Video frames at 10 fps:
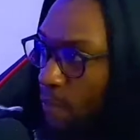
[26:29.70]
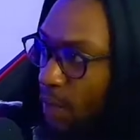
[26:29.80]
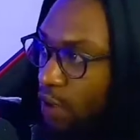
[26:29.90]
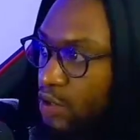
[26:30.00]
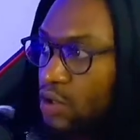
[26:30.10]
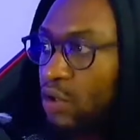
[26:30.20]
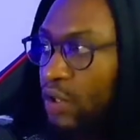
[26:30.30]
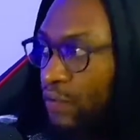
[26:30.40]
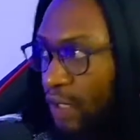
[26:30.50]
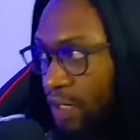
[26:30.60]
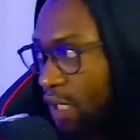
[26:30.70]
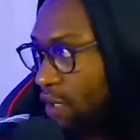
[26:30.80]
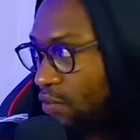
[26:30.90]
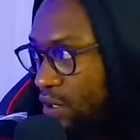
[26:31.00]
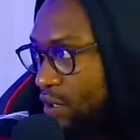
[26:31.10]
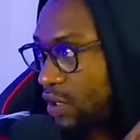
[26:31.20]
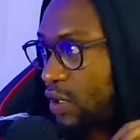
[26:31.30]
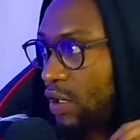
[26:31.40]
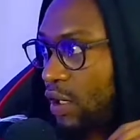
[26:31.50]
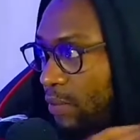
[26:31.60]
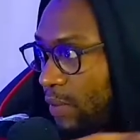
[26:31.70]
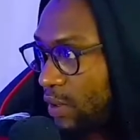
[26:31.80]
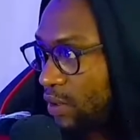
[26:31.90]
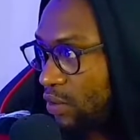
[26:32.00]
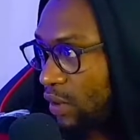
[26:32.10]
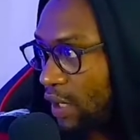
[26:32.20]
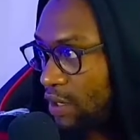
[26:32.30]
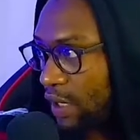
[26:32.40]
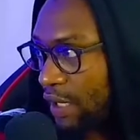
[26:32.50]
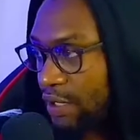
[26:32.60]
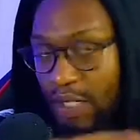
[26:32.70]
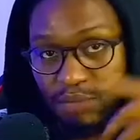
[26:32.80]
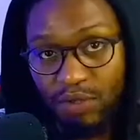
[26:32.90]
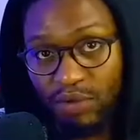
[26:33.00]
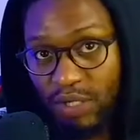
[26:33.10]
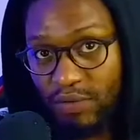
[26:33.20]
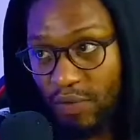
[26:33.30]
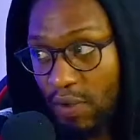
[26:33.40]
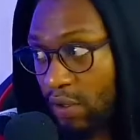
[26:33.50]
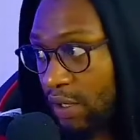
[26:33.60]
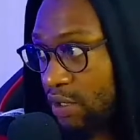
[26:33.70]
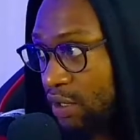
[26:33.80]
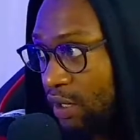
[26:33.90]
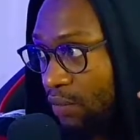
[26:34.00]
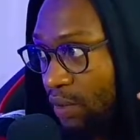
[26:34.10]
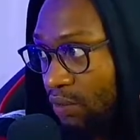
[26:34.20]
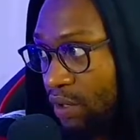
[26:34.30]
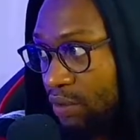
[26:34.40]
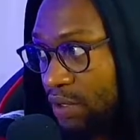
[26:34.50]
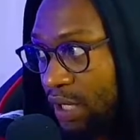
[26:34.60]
So if there's any question, anybody, you guys can ask. I'm still trying to figure out that shit out with CROWNZ.